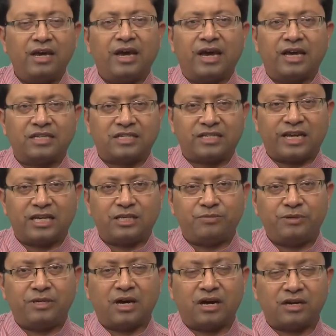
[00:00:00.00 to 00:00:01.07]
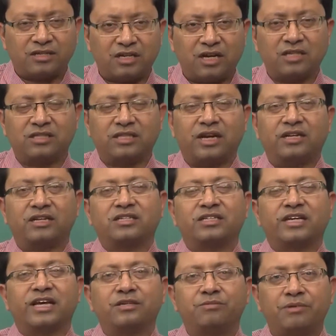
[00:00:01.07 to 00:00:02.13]
and stage B are such that the
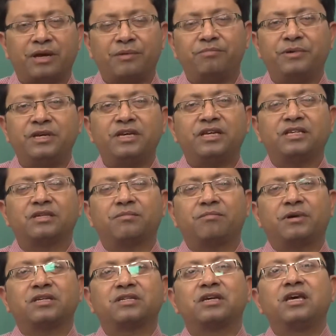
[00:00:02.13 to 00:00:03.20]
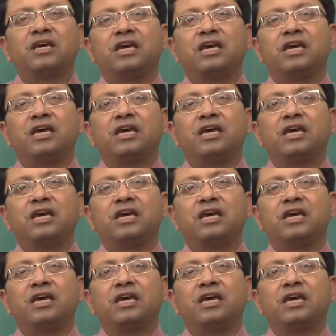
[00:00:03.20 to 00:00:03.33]
stage B is a much